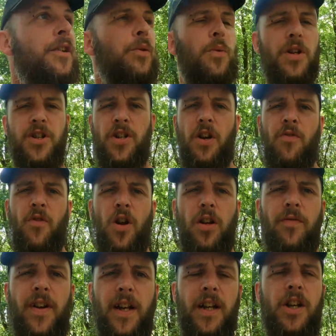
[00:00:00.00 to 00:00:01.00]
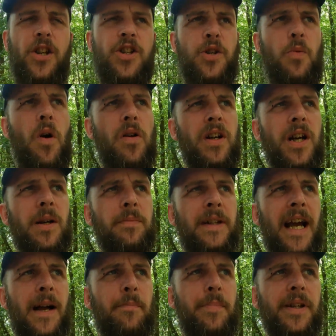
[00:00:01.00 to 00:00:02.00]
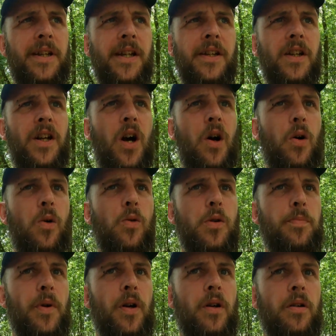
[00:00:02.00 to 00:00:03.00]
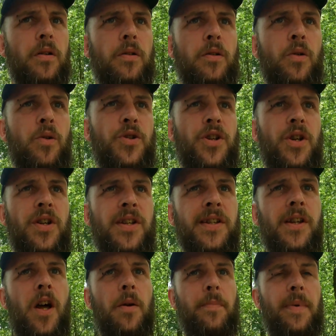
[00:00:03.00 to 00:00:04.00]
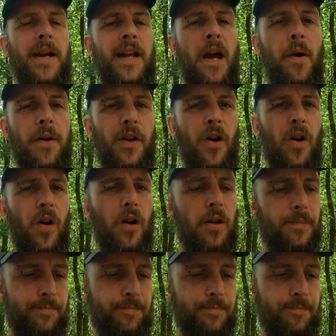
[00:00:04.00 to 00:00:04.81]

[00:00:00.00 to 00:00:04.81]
Which is ironic really, because she won't come camping in the cold, but also doesn't like being out in the hot.